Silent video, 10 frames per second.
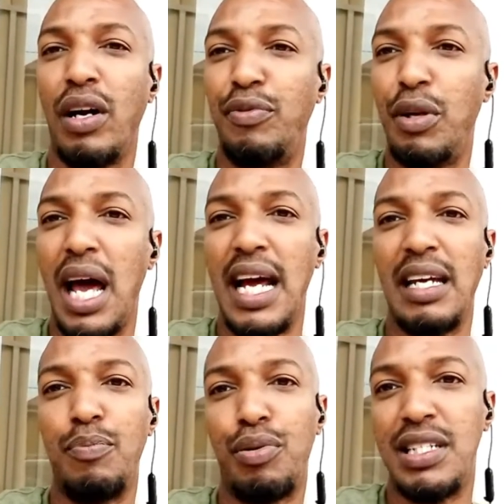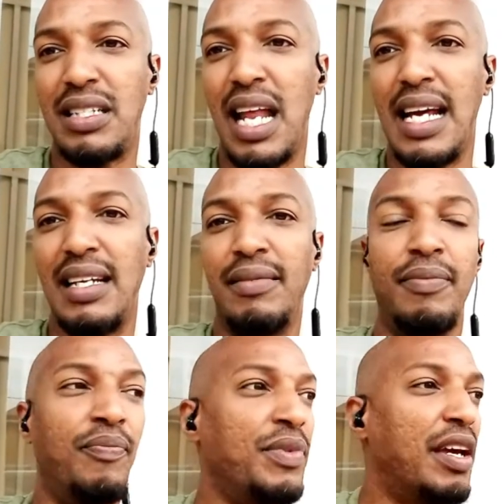If you like it, press like.
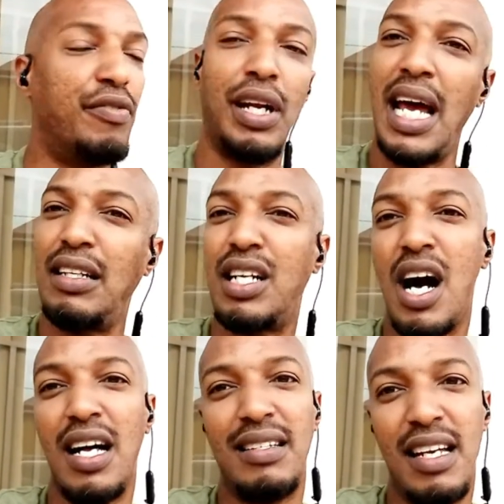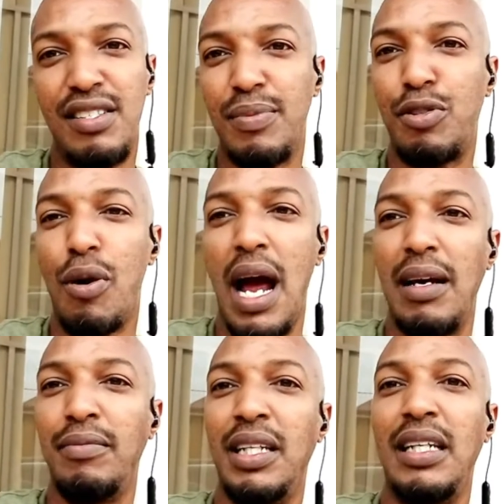If you like the content,
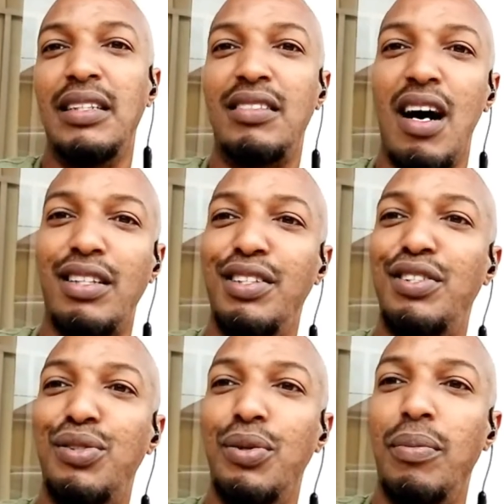subscribe. Talk to you soon.